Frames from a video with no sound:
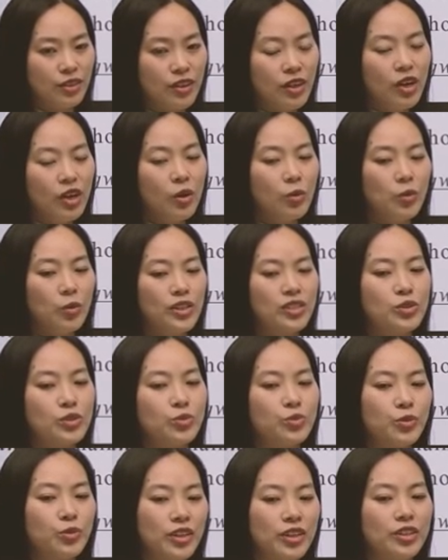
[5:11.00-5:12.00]
which
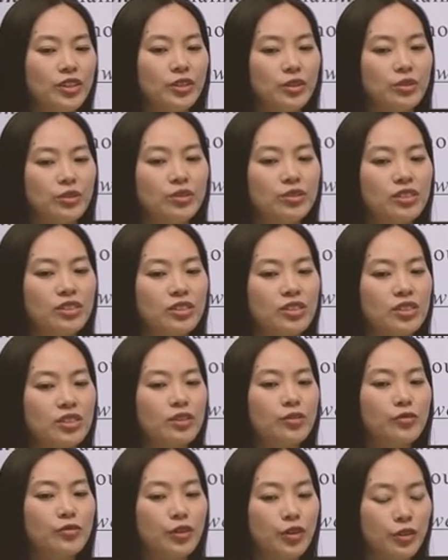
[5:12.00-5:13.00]
were used
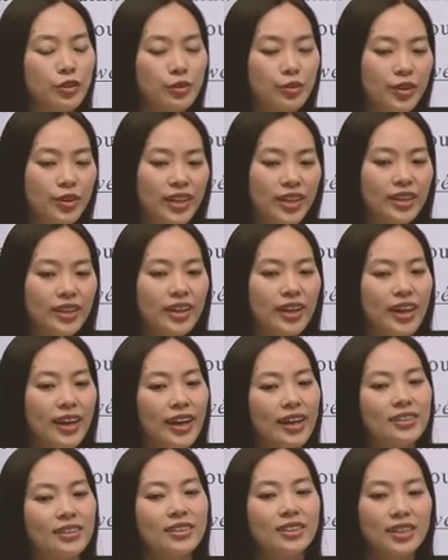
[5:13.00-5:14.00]
for cooking and
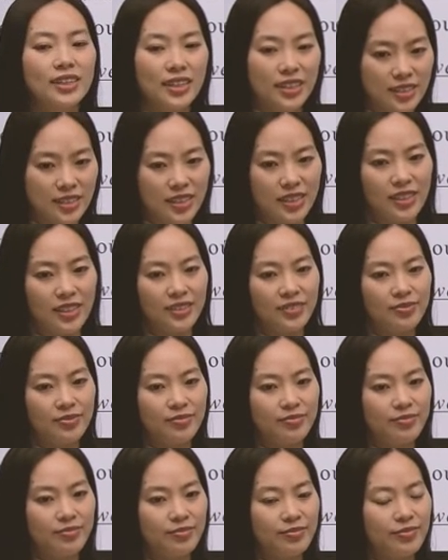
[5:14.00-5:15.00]
eating.
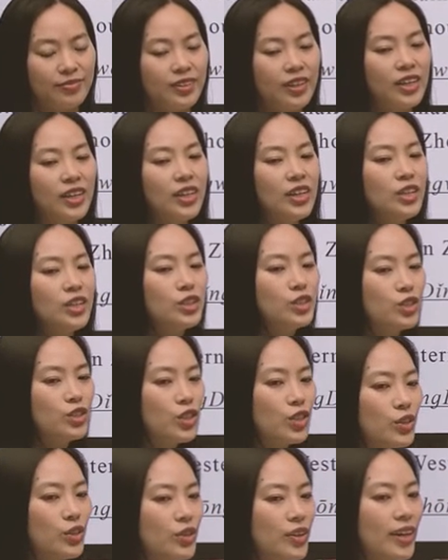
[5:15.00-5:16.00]

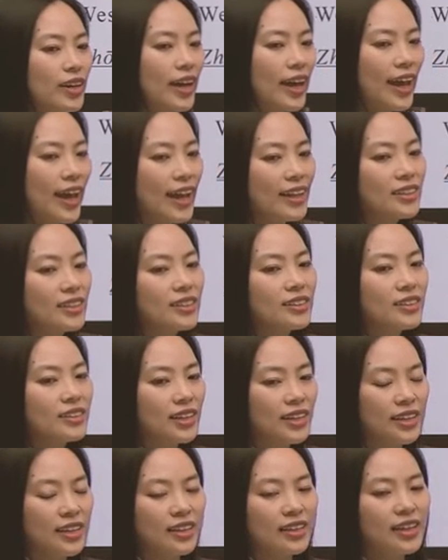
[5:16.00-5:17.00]
Zhong and
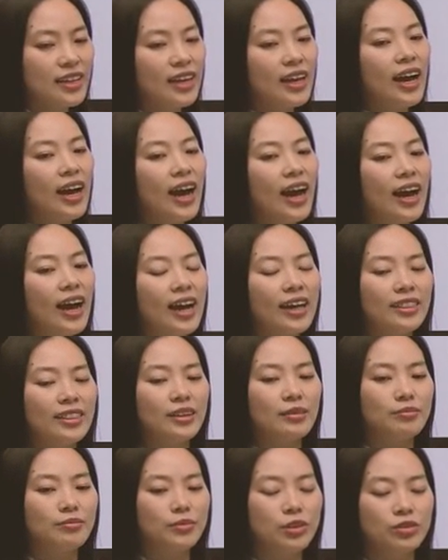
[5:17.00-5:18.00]
Ding are the
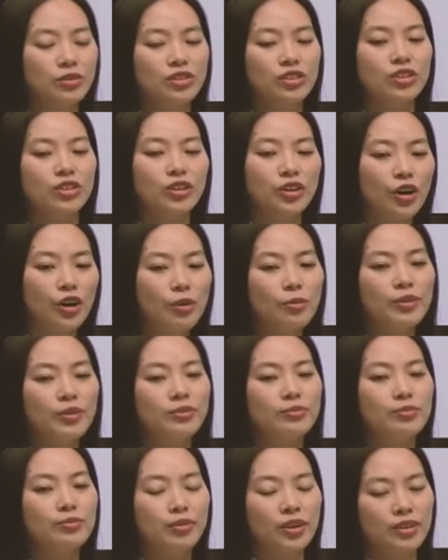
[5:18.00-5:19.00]
most common
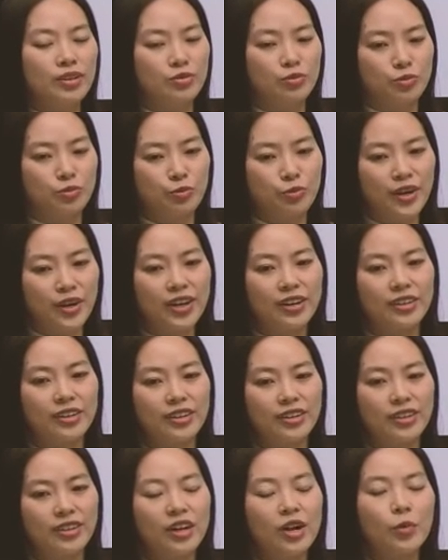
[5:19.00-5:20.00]
bronzeware
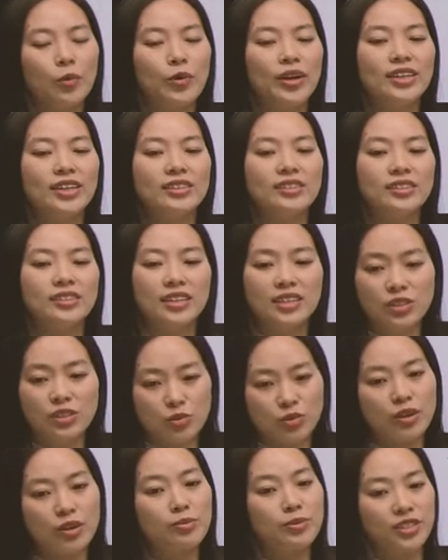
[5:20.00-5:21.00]
with
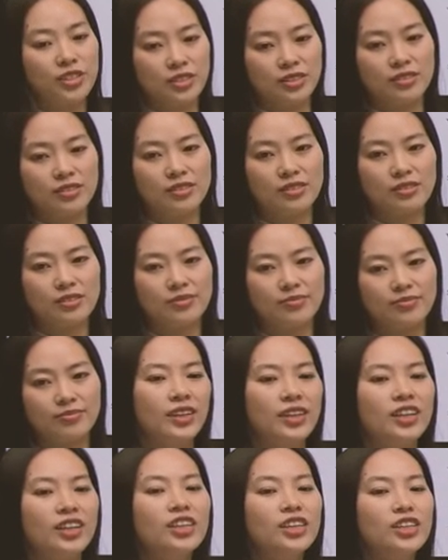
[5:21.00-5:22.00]
inscriptions.
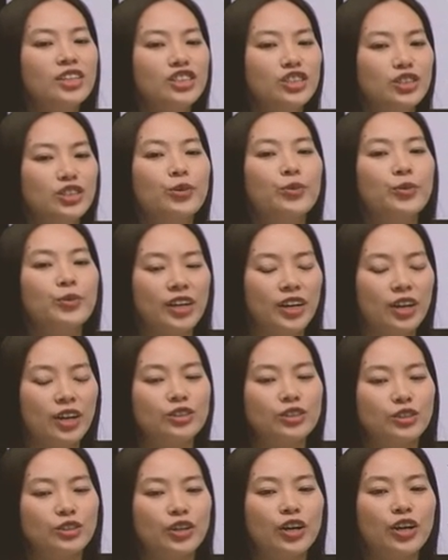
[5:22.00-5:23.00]
So we also
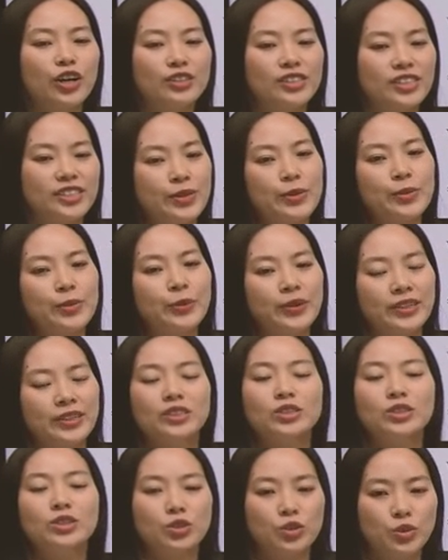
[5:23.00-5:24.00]
call Jingwen
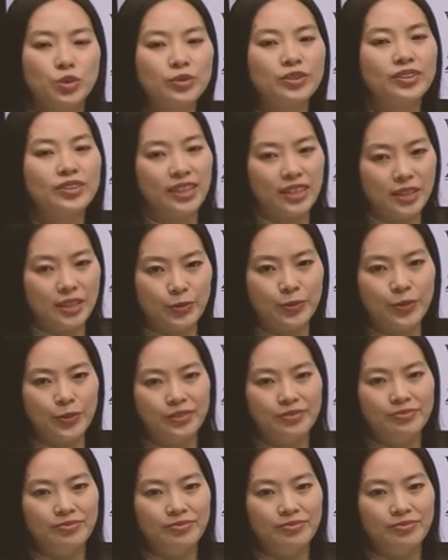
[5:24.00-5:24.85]
Zhongdingwen.